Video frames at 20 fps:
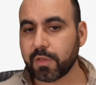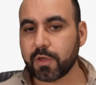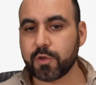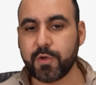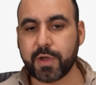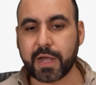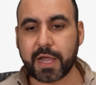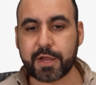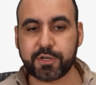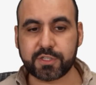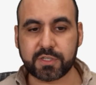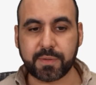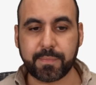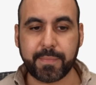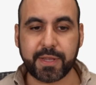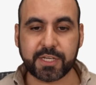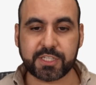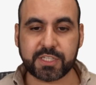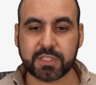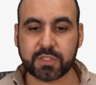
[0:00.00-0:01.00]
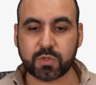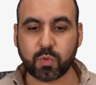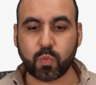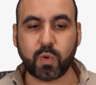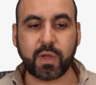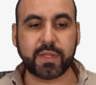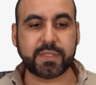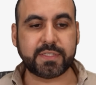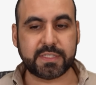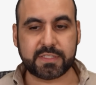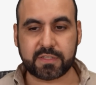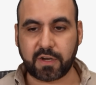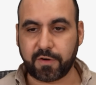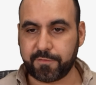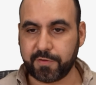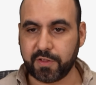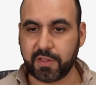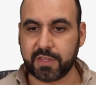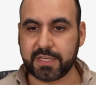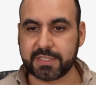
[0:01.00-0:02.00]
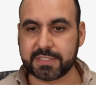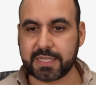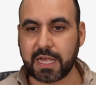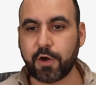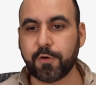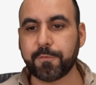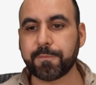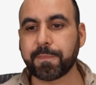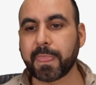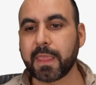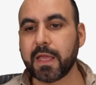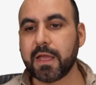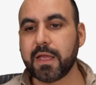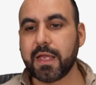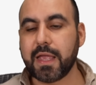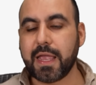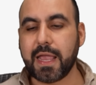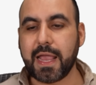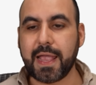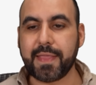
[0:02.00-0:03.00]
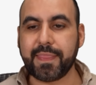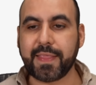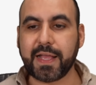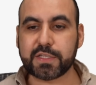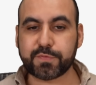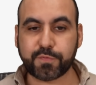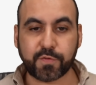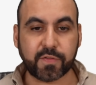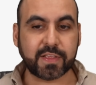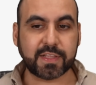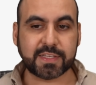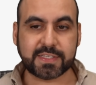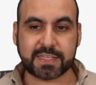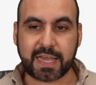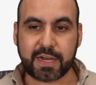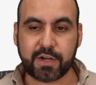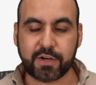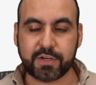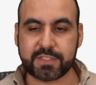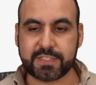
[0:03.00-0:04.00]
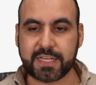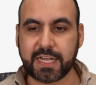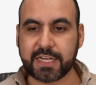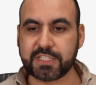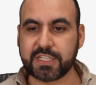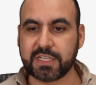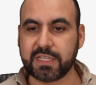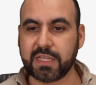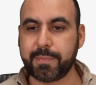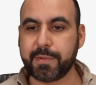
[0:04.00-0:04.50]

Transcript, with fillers: You got your submissions once they start filling these out, and that's for the designer section.